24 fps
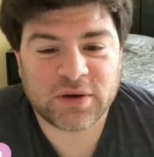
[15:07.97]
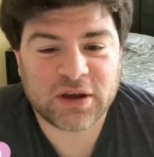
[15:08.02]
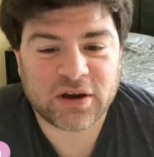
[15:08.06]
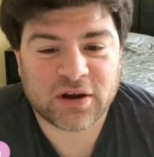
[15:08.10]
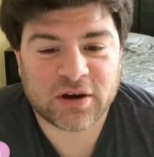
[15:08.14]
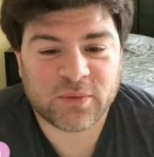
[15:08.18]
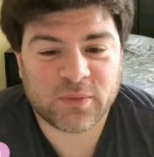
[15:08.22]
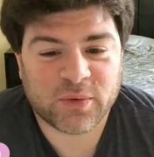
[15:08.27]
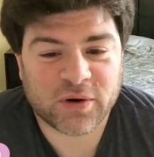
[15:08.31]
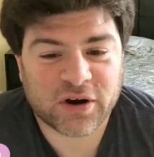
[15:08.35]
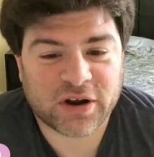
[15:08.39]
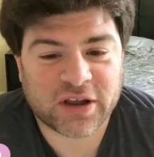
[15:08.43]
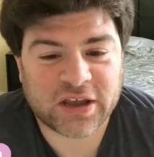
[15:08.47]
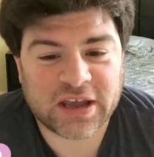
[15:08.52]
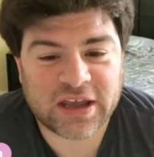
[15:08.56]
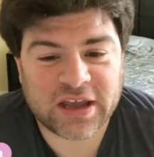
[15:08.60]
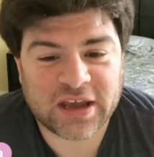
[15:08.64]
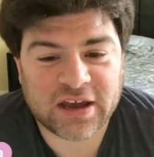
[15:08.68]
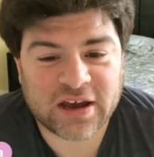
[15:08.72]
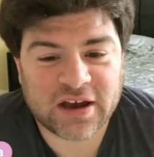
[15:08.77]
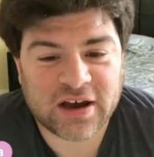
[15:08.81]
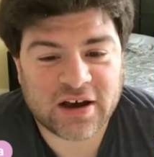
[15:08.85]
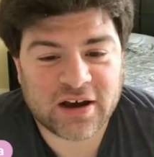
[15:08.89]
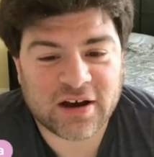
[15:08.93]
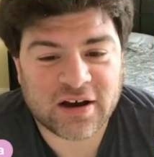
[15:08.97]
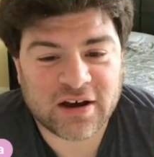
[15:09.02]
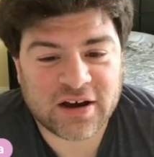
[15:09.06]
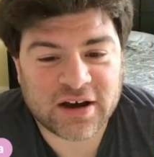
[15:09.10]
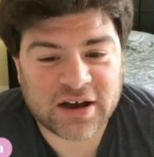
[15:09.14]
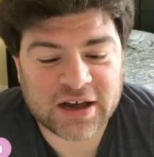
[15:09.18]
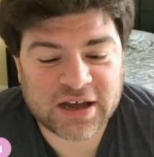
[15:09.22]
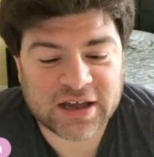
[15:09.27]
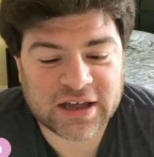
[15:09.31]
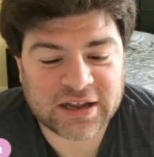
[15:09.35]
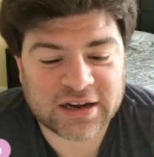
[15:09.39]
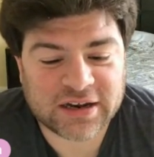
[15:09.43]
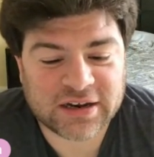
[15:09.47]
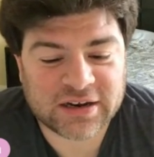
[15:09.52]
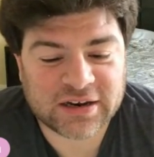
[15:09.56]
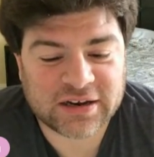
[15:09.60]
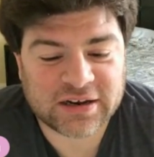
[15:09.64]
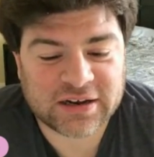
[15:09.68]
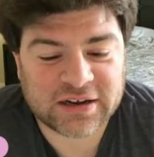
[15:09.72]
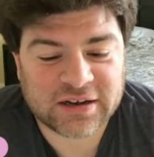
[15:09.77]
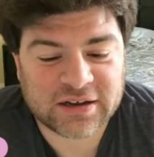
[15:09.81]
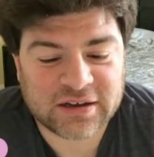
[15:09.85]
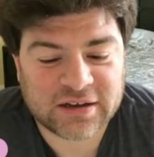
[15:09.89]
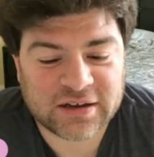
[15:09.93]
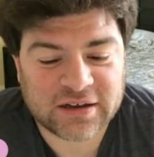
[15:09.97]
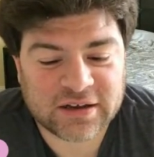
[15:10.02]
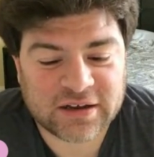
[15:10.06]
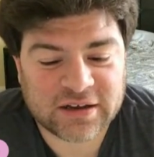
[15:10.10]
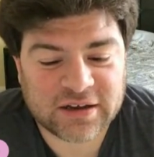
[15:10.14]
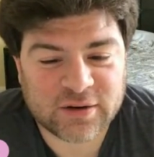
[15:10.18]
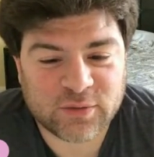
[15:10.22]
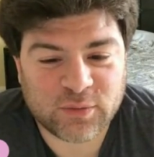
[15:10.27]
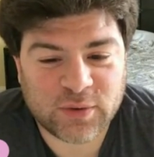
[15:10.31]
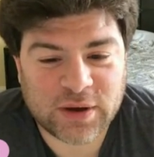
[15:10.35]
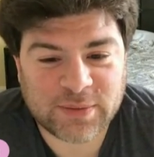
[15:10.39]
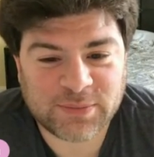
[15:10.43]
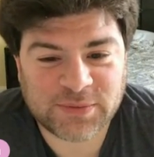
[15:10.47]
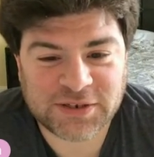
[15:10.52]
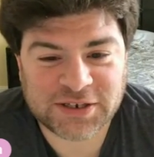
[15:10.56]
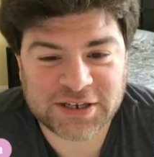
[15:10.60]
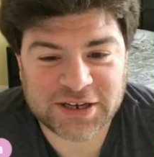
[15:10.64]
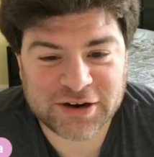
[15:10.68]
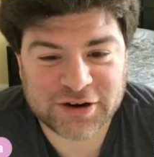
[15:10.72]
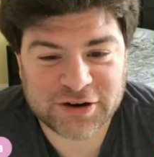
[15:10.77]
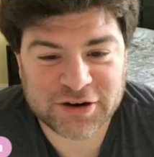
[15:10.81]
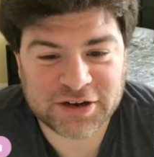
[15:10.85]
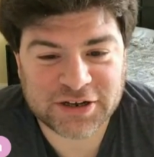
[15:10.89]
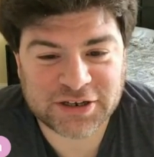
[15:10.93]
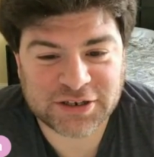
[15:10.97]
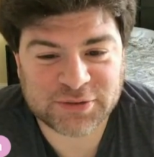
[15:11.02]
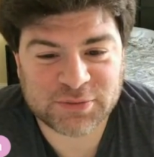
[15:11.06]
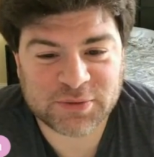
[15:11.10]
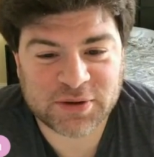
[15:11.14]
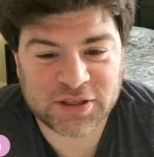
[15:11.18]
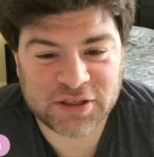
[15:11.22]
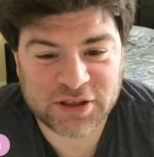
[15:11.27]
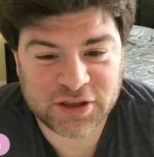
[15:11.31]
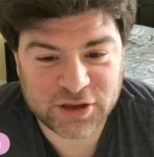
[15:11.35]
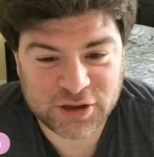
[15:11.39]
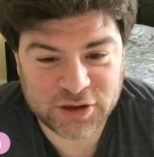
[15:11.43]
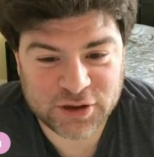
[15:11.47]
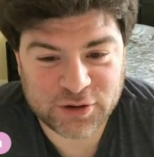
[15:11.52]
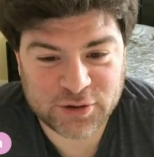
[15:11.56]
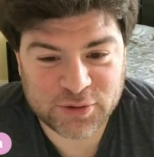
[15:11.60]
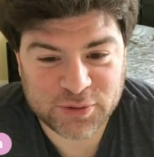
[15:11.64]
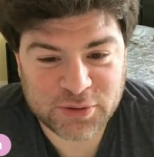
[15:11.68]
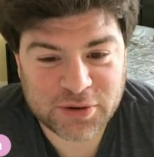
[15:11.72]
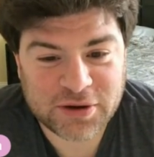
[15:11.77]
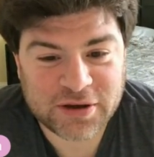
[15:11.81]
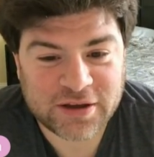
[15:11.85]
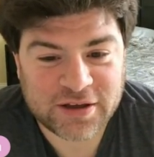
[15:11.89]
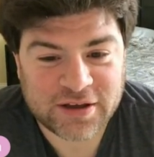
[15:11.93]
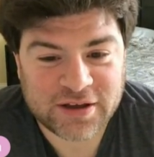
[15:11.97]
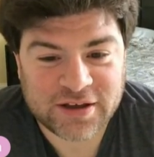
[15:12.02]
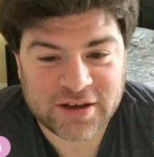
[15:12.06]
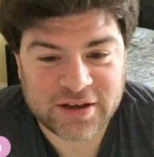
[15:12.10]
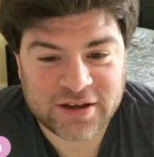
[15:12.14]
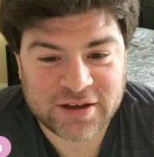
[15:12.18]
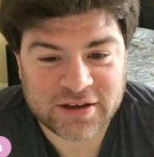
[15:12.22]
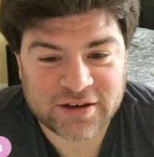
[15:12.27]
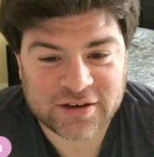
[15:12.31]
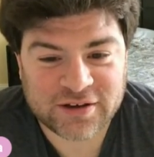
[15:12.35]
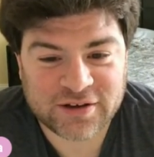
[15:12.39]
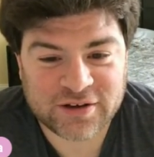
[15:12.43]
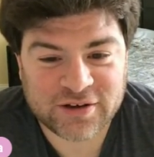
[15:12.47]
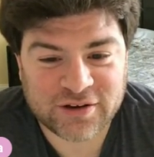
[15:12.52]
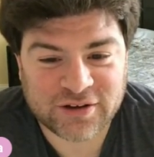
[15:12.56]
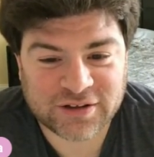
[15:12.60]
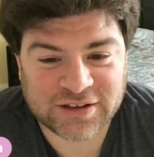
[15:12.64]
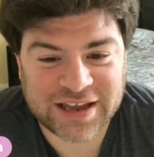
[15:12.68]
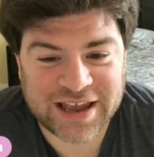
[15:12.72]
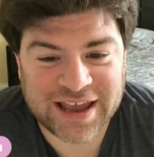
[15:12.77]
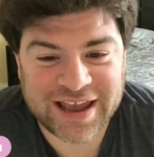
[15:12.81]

we are working on a web series with you called